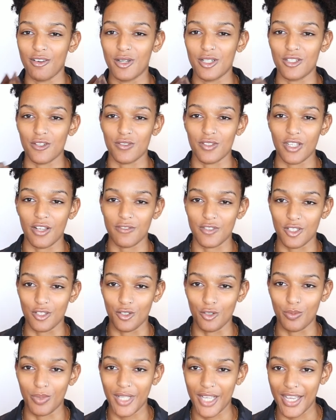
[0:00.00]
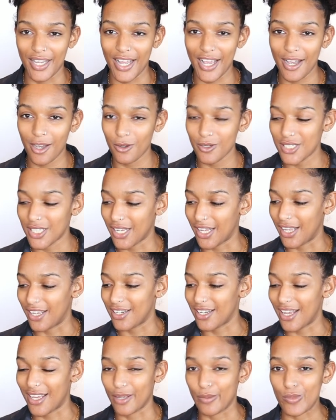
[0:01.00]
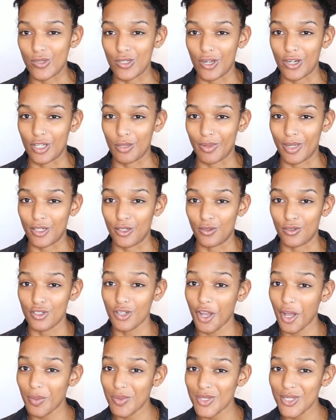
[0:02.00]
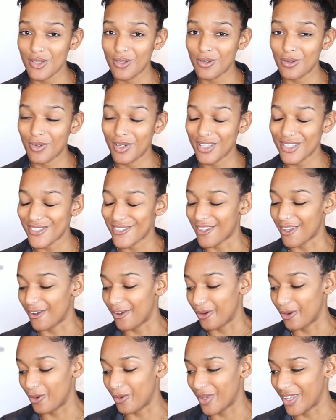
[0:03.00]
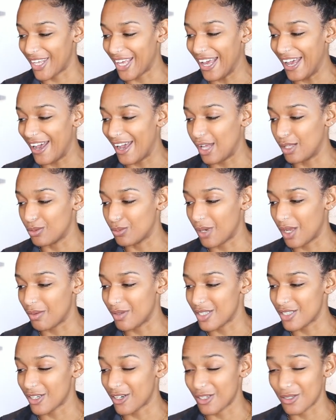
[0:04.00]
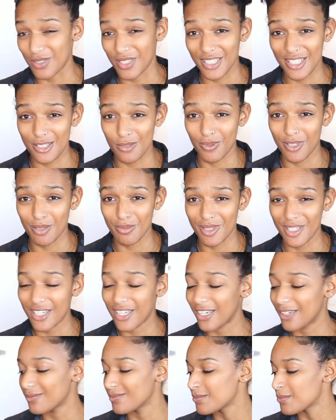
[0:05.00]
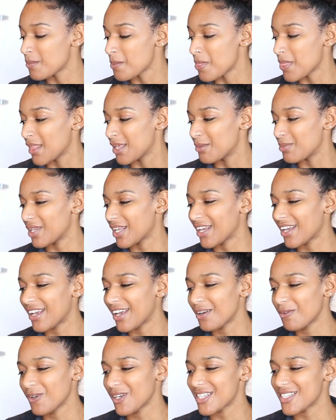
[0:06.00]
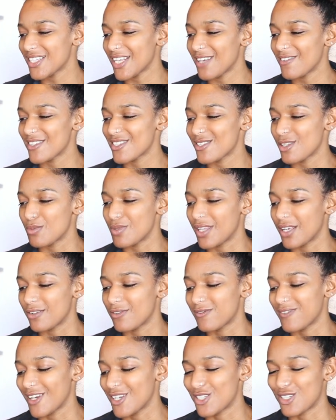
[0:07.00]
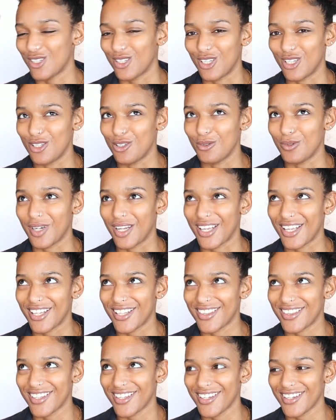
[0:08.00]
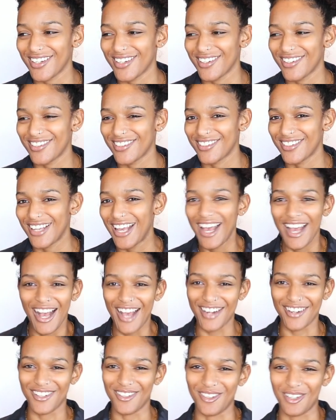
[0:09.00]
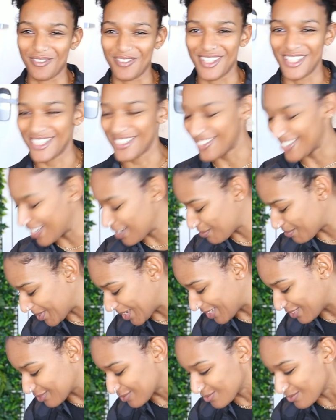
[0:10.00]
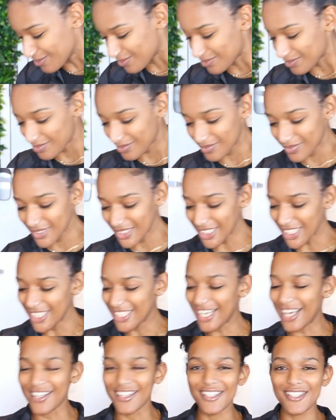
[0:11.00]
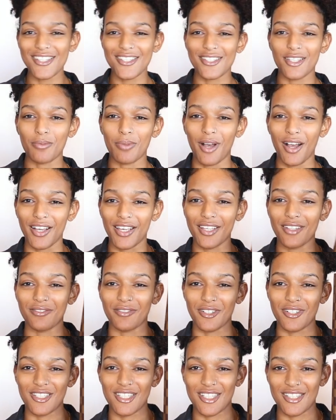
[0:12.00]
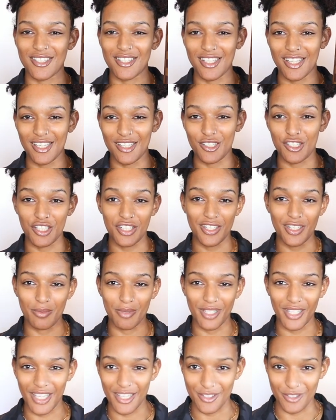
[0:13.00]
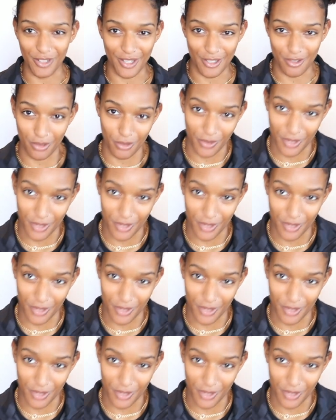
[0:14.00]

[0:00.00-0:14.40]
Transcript: bunch of stuff to plan out, and I am starting my new job soon, so yeah, I'll probably start using this while I'm here, but like, I kind of want to save it so it'll be like fresh and new when I get there. I don't know what I'm going to do yet, but yeah, this is the pocket versus the GM, in case you guys were